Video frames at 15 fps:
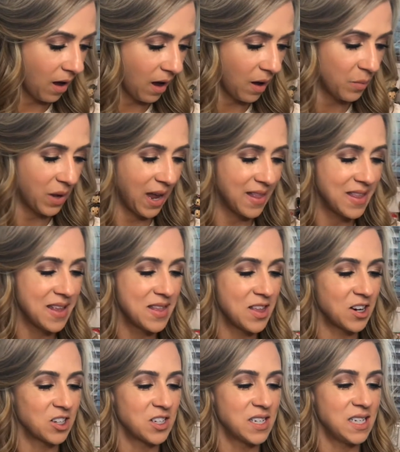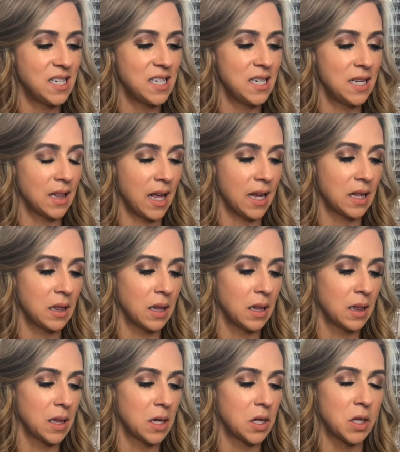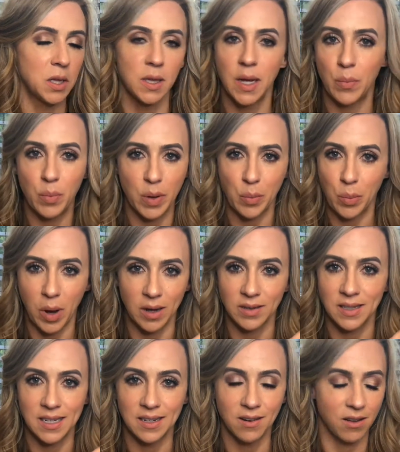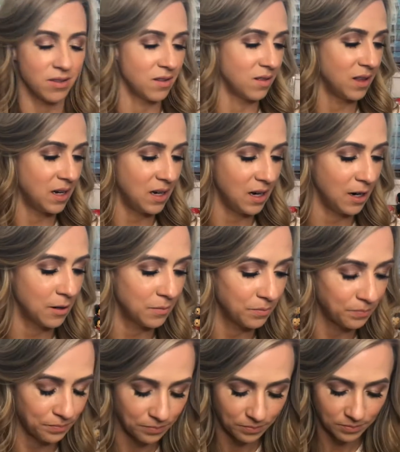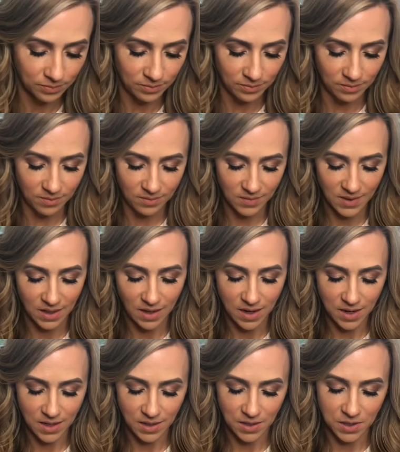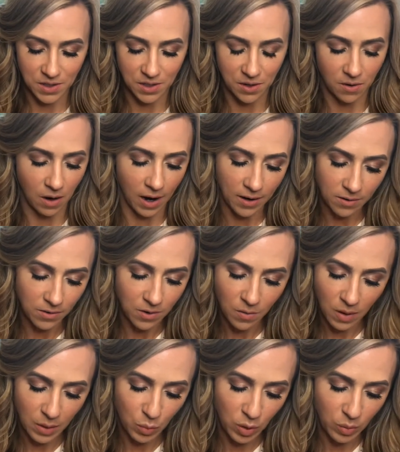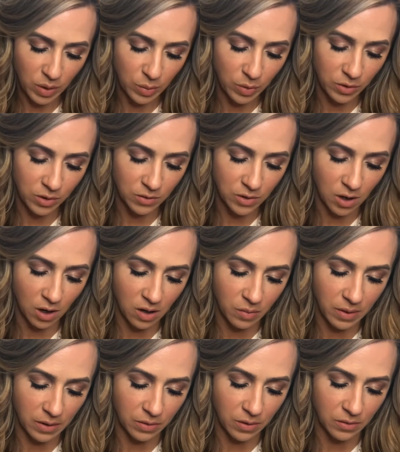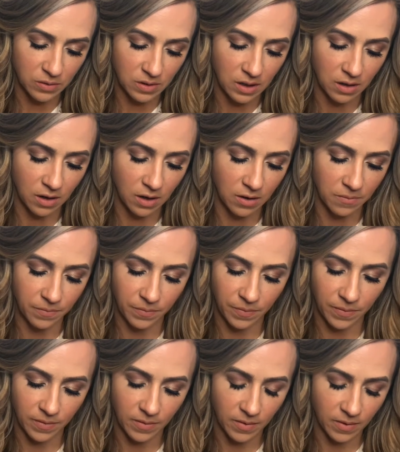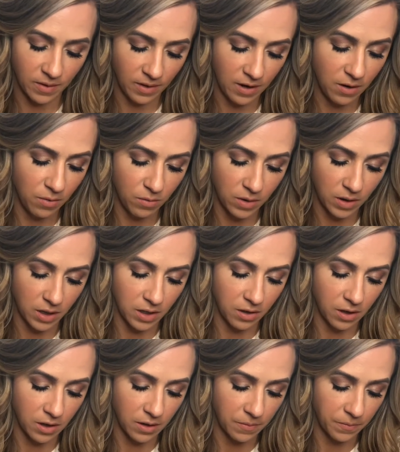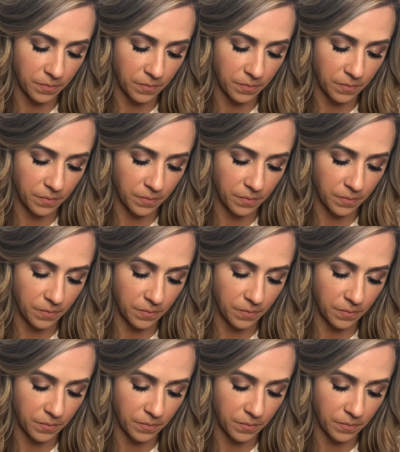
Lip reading: And then there's like a little lip embossing on the lid here. So I don't know why more people don't talk about those either. They're really good.